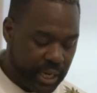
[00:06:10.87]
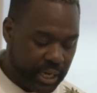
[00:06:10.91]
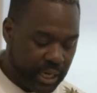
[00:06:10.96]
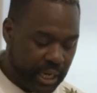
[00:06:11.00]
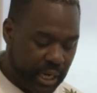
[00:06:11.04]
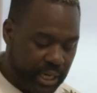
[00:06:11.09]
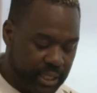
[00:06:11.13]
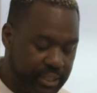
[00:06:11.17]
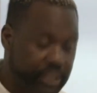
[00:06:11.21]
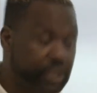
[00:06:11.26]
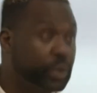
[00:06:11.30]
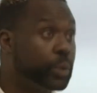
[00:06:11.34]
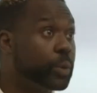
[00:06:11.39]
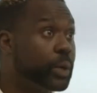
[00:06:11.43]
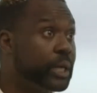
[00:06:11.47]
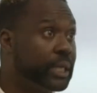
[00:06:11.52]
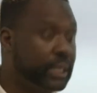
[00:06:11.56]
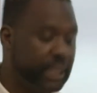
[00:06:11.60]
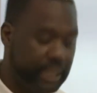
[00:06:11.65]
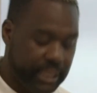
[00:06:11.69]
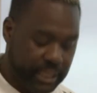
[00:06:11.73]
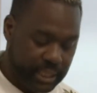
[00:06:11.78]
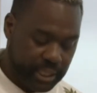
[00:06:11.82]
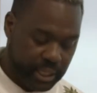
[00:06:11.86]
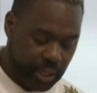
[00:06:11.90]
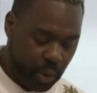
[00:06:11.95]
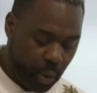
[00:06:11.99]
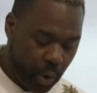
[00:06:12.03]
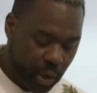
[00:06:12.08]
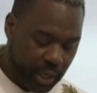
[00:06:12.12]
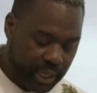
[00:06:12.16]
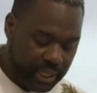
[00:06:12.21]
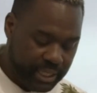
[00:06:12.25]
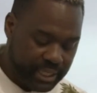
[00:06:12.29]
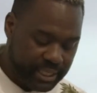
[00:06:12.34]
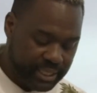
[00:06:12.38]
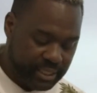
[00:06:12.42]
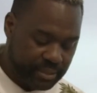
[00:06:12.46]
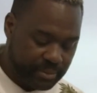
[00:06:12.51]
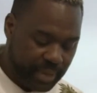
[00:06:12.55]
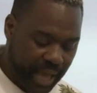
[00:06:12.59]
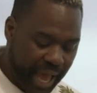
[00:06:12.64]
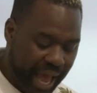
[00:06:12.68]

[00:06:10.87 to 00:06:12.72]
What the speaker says: consequently, the organism